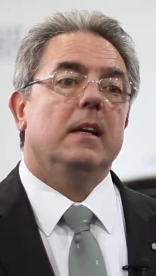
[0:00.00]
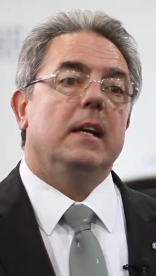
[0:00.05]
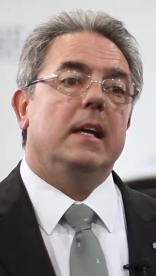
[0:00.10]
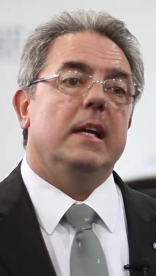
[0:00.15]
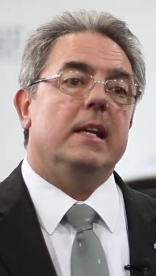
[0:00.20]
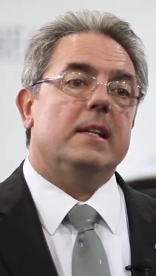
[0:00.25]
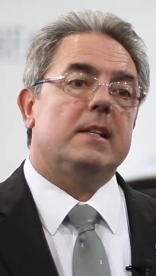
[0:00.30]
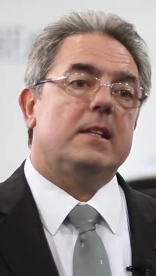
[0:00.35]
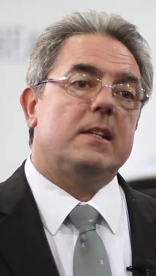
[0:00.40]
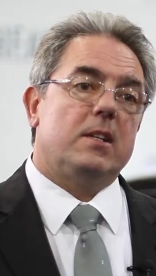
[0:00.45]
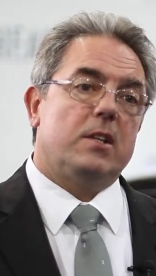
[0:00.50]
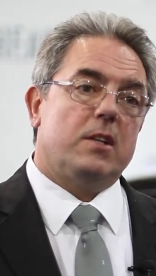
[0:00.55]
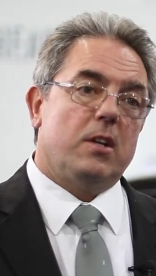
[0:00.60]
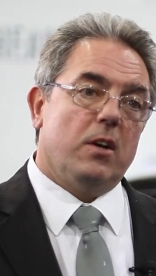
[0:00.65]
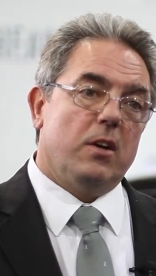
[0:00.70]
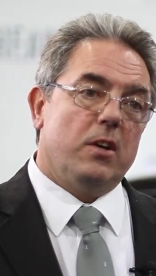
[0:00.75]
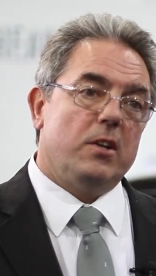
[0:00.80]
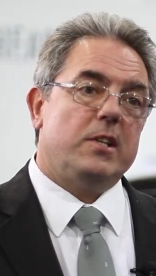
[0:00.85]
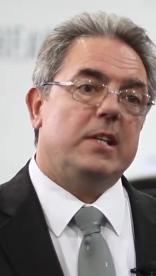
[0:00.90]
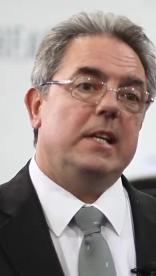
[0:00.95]
it's
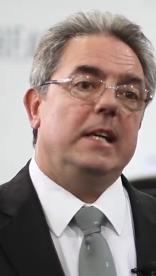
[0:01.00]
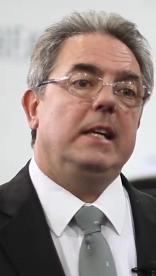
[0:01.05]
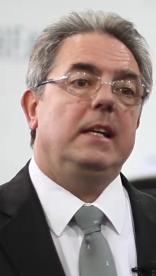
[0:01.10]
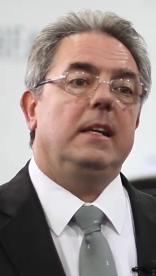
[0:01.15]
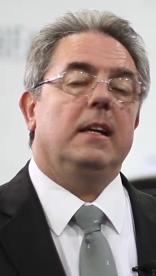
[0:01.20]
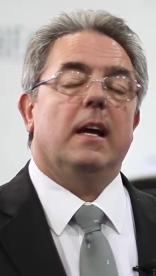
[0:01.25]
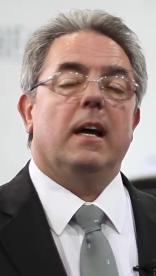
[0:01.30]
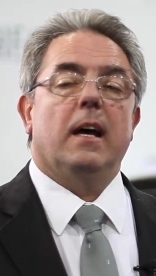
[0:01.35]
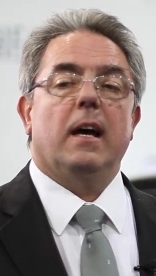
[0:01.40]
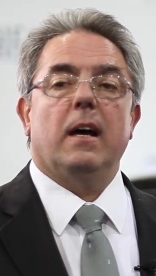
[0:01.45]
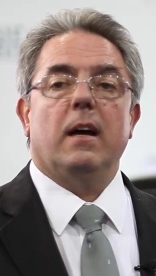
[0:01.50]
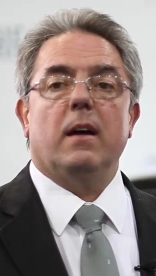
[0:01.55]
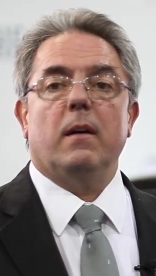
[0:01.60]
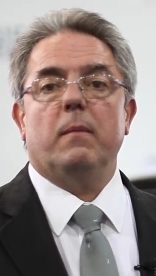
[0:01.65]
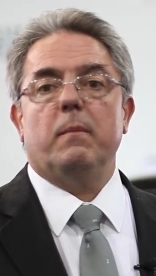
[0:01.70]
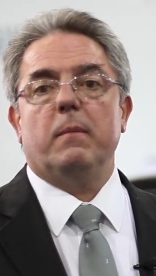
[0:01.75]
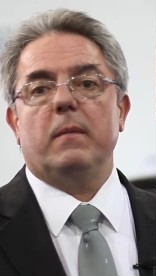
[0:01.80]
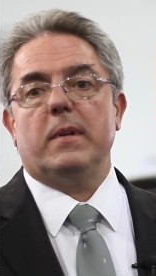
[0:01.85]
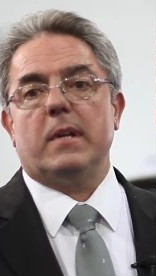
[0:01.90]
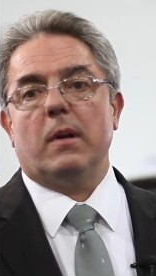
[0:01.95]
dirty,
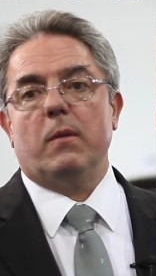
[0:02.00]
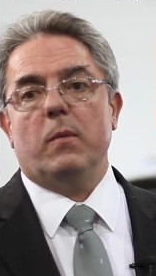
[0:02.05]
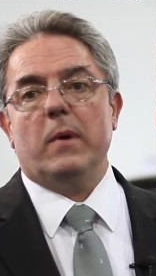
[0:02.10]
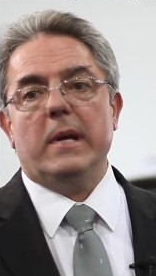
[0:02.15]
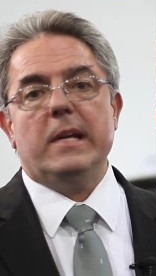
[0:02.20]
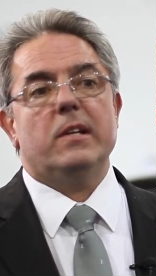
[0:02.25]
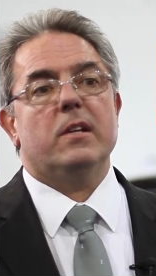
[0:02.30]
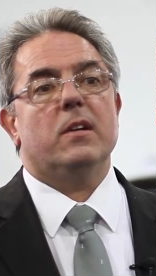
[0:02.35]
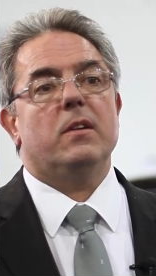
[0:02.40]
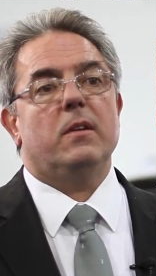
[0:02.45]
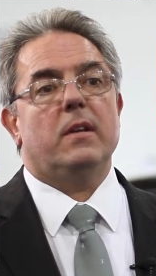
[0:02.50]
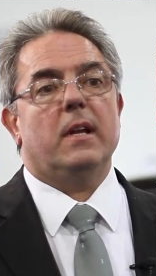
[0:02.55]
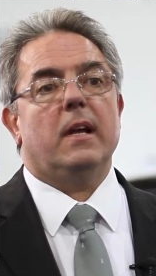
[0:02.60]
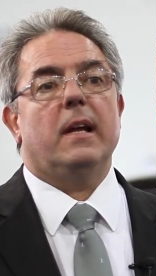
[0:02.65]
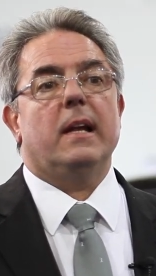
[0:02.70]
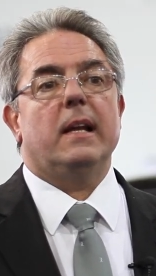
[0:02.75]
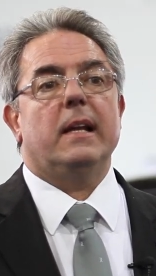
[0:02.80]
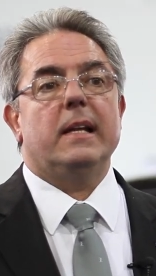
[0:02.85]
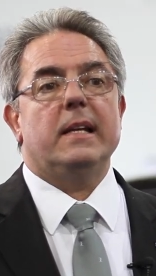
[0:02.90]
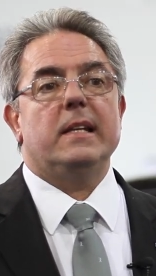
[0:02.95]
um, so we should
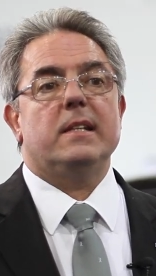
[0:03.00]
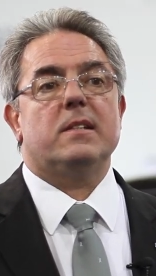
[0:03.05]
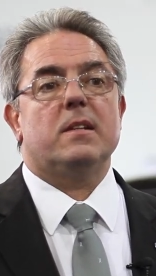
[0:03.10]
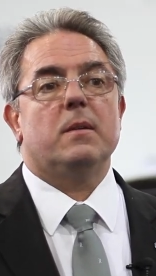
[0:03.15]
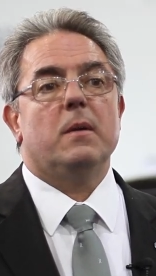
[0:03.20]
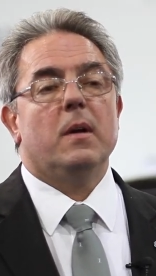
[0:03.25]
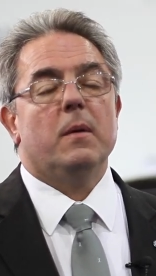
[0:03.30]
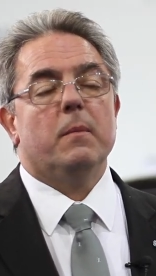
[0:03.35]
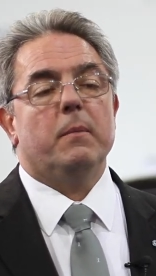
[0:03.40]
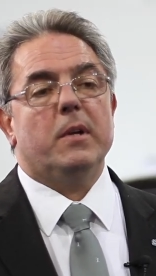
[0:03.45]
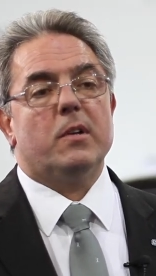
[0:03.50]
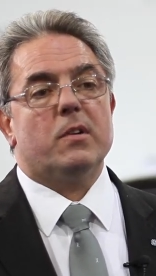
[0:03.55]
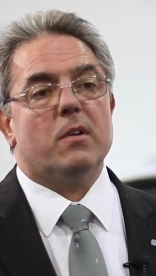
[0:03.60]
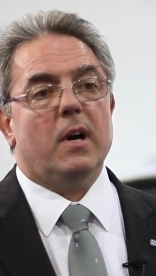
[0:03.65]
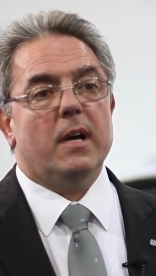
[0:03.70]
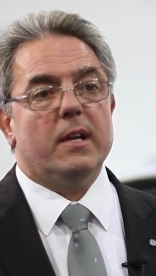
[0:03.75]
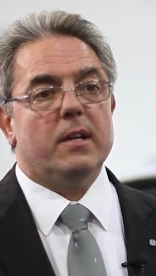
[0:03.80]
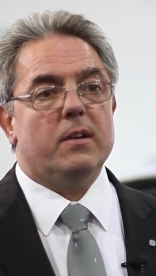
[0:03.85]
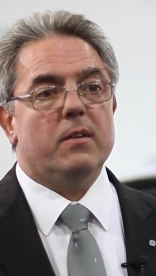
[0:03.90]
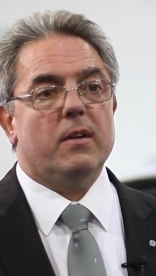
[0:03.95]
at least be
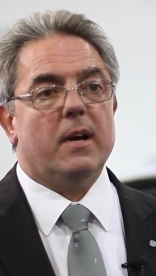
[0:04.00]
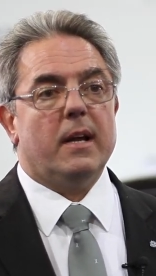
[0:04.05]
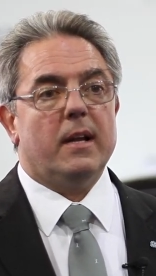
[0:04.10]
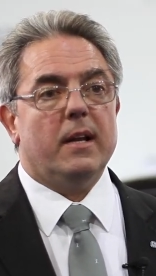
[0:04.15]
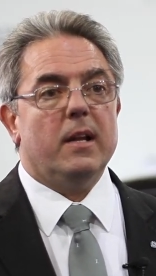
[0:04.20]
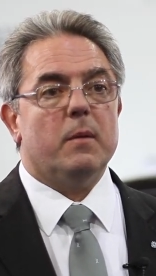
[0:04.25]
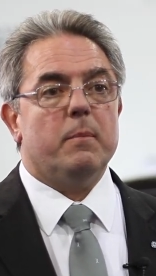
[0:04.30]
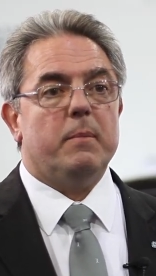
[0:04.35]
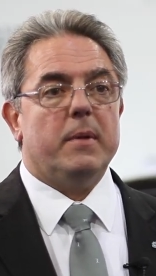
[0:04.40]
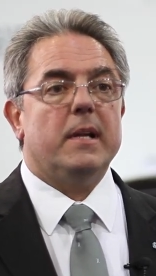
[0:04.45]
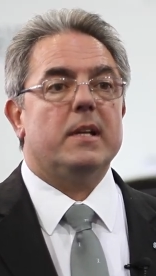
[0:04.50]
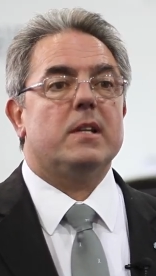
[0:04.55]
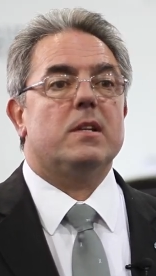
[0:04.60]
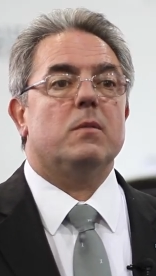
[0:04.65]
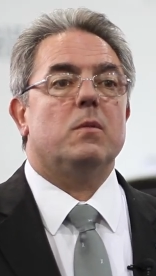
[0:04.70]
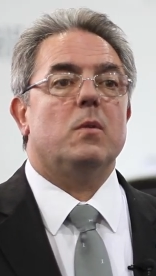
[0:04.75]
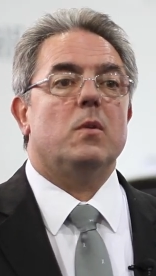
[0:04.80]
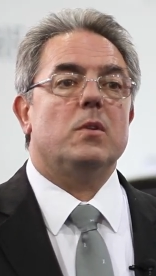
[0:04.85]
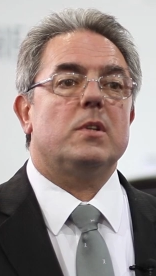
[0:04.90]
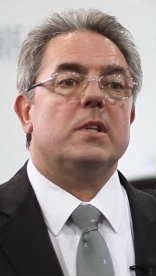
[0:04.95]
trying to do our little bit
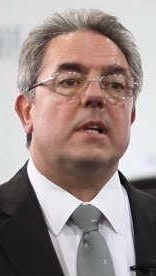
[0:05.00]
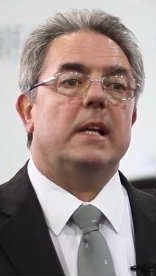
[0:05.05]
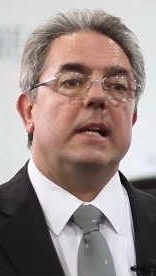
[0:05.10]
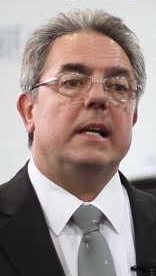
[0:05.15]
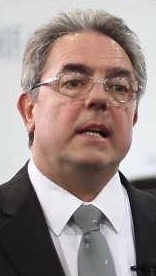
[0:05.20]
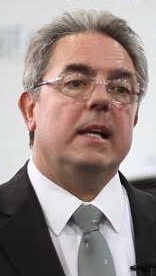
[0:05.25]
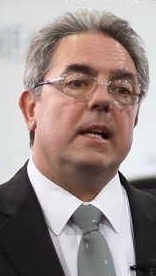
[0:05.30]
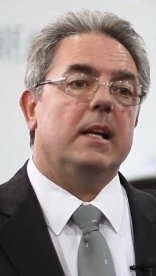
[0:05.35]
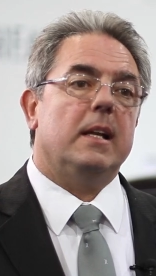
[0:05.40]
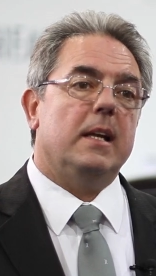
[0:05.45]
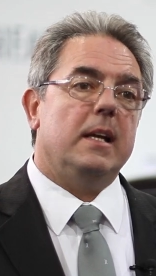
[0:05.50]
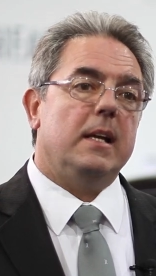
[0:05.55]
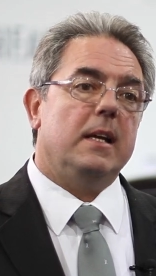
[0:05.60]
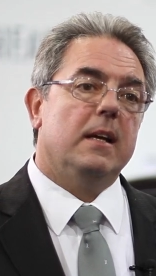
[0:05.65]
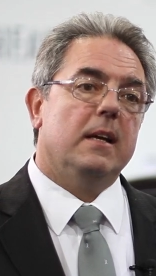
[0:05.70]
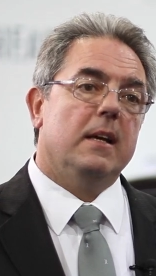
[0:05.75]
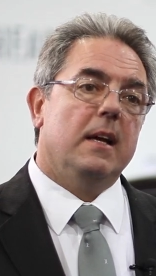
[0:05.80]
towards cleaning the